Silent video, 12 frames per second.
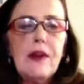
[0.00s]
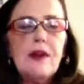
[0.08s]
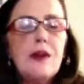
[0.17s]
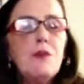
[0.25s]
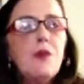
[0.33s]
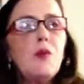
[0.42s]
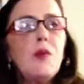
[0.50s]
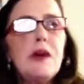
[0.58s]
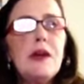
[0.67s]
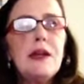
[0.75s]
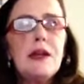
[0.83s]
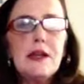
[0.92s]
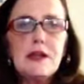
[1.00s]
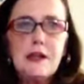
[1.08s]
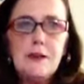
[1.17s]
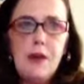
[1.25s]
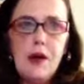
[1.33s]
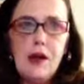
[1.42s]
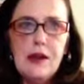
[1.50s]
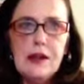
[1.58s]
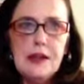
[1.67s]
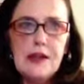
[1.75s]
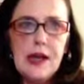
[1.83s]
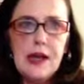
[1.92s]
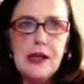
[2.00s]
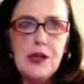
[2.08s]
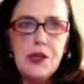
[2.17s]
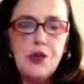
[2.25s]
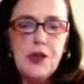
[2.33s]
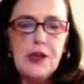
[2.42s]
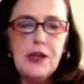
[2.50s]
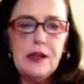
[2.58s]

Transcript: Number 1 is the ball and socket joint.